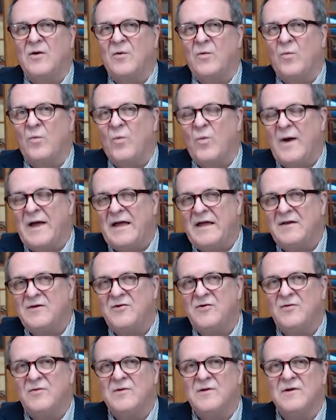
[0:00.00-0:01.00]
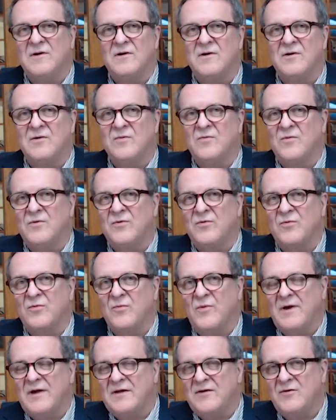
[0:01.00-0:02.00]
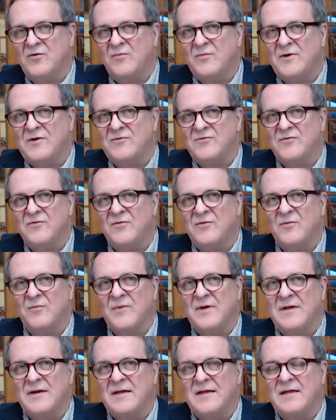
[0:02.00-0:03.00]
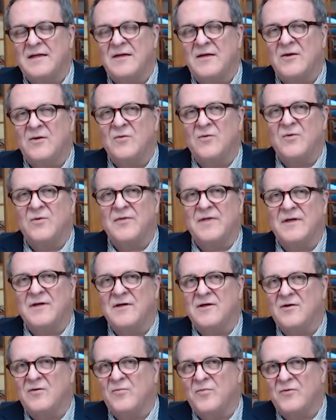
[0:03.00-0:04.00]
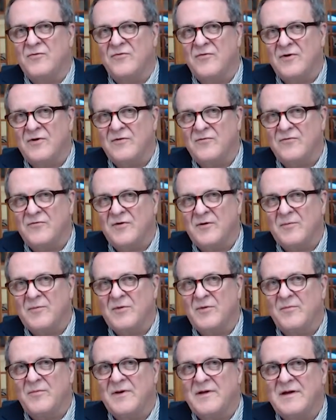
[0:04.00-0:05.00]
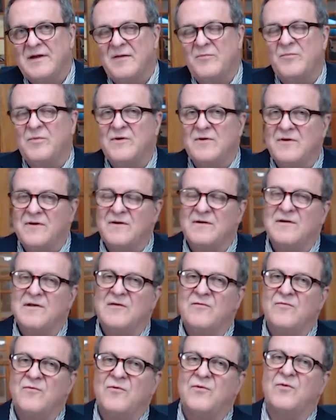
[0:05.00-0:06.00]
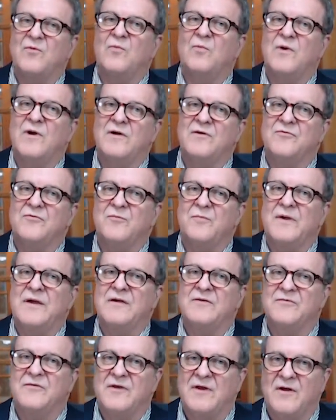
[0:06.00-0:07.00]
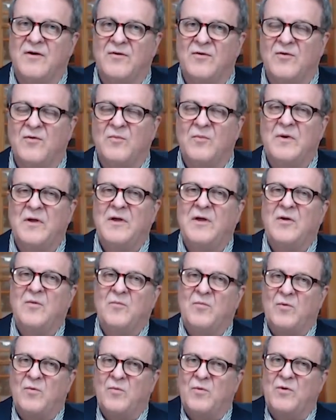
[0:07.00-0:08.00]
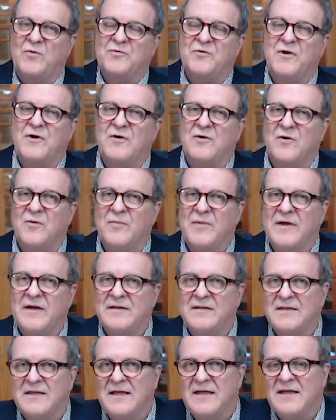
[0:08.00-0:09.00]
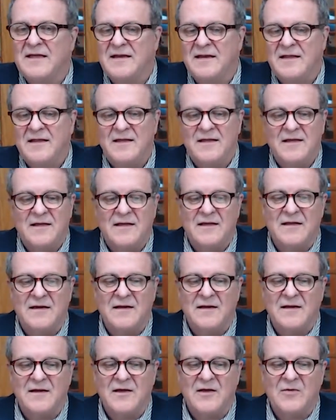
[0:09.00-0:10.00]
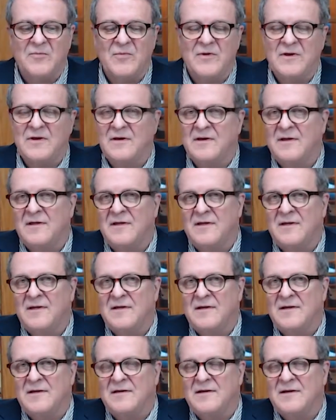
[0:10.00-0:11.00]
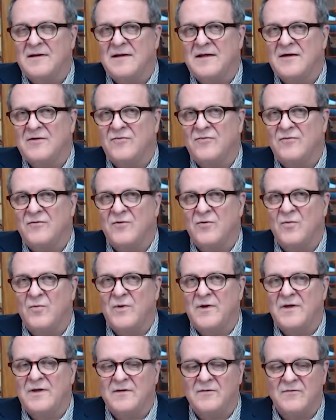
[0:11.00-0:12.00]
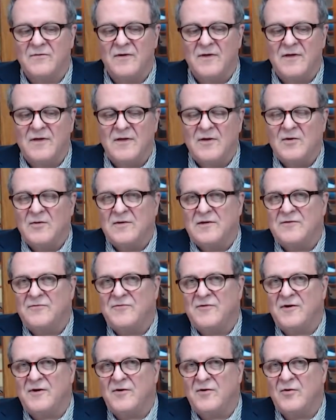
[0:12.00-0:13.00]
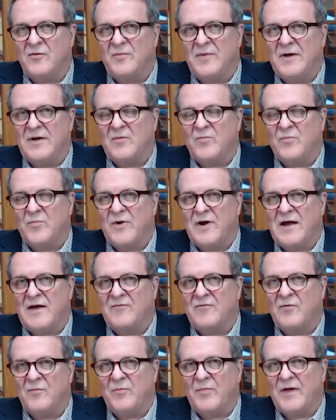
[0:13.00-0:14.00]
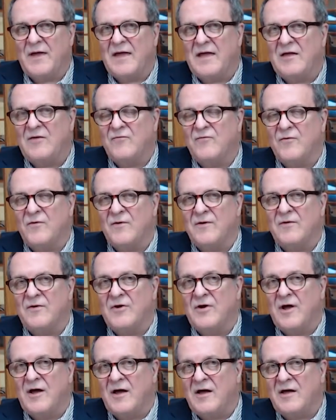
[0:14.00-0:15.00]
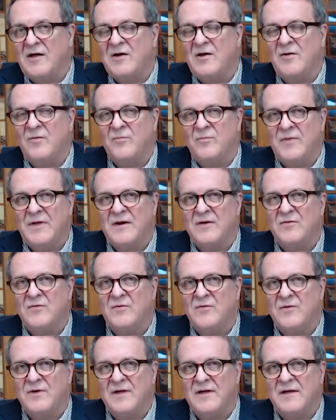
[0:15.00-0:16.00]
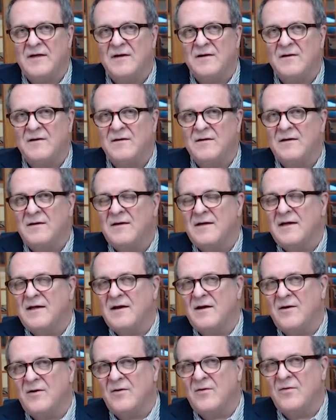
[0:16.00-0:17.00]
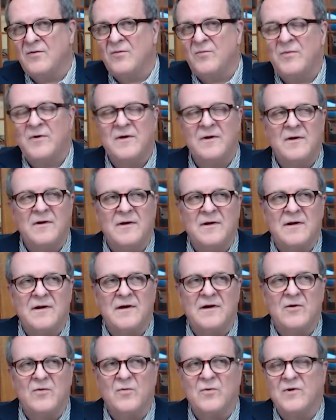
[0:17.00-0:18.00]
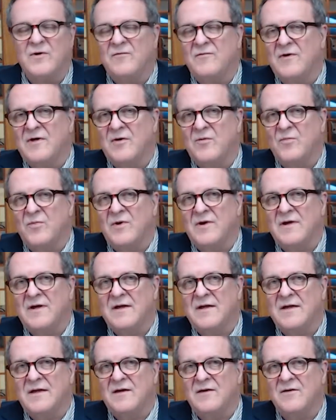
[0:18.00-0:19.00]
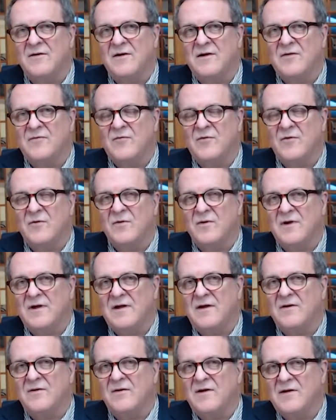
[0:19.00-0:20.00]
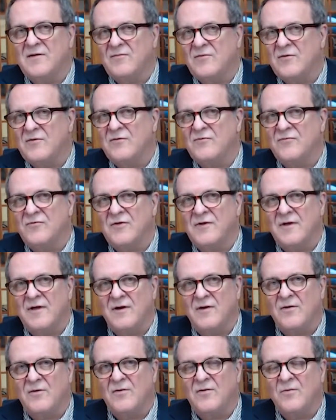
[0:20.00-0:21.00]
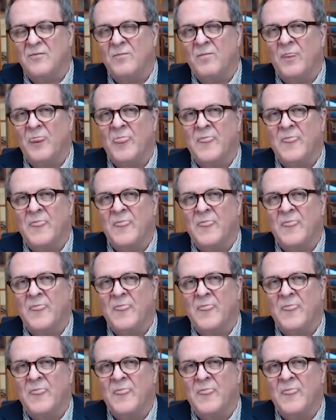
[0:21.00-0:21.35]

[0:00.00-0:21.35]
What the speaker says: way too long with way too much of their money where they could have preserved some of the money, particularly for the well spouse at home. But we'll talk about that in the next few weeks. Let's talk about private pay for non-medical care at home, where you've got to bring a caregiver or caregivers in the home,